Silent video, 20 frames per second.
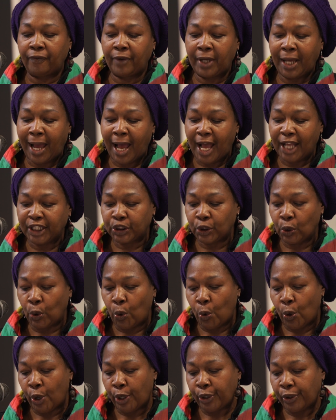of God's
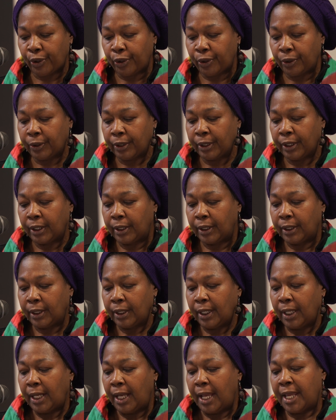order
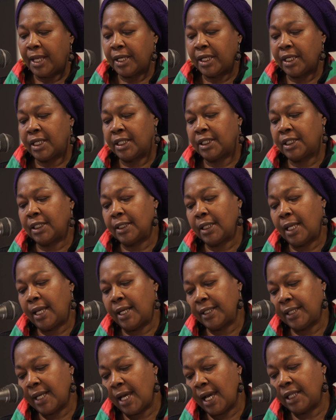
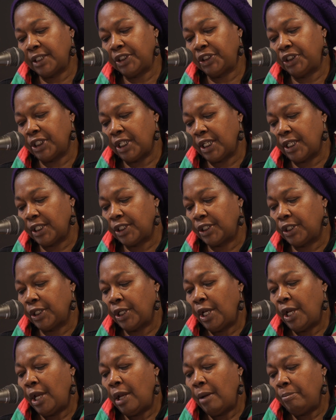and not
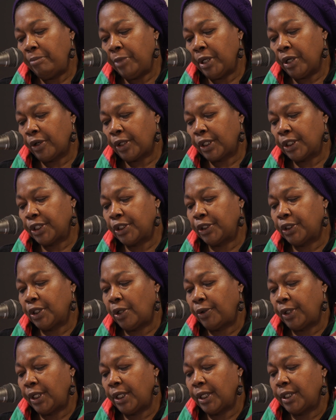just mere
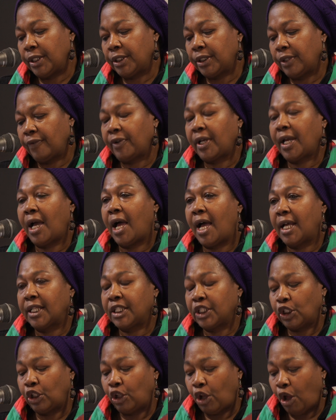custodians of
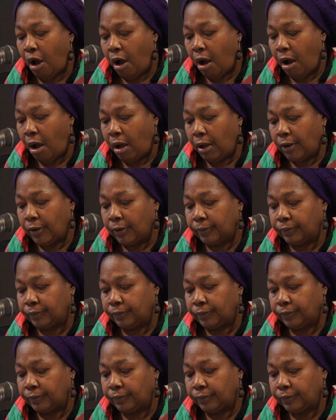God's law.